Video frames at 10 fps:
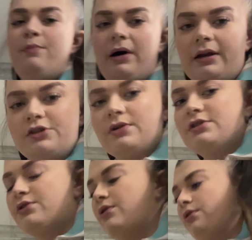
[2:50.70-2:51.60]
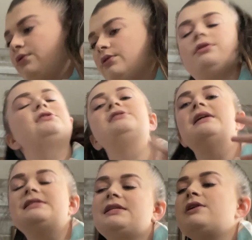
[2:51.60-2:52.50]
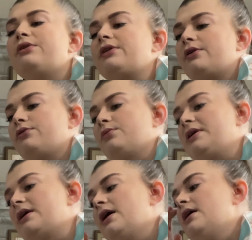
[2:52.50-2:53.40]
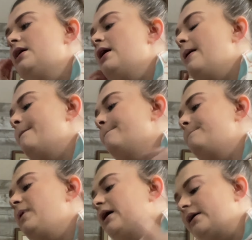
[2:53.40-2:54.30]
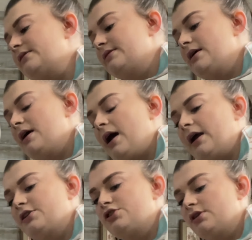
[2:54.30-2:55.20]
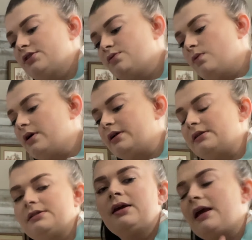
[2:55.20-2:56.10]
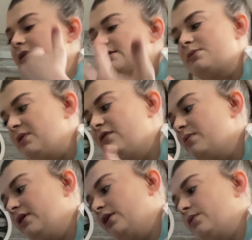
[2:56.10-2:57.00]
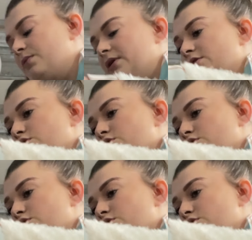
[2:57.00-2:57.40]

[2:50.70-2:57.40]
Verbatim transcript: potty trained until, until they're three, but I just want Kayson to be familiar with what a